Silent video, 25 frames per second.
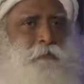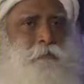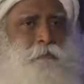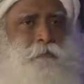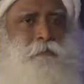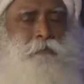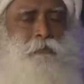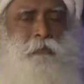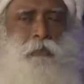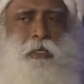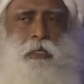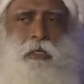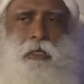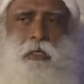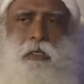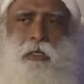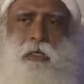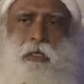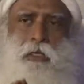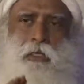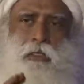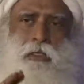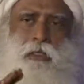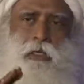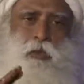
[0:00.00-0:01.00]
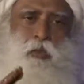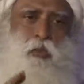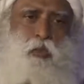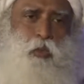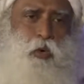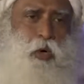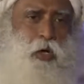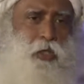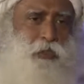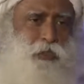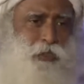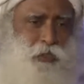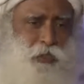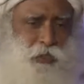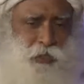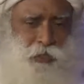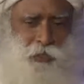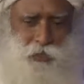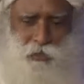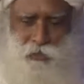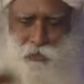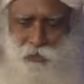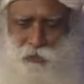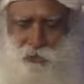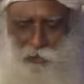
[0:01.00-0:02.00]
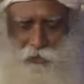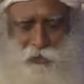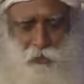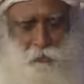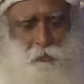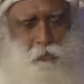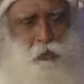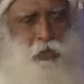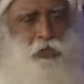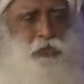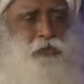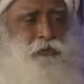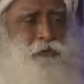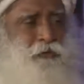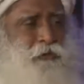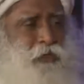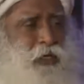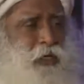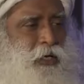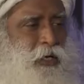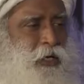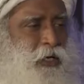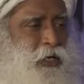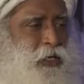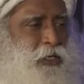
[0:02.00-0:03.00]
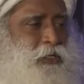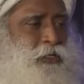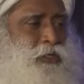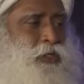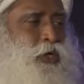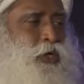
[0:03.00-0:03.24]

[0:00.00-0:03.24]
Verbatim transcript: No, sir. The water in this atmosphere is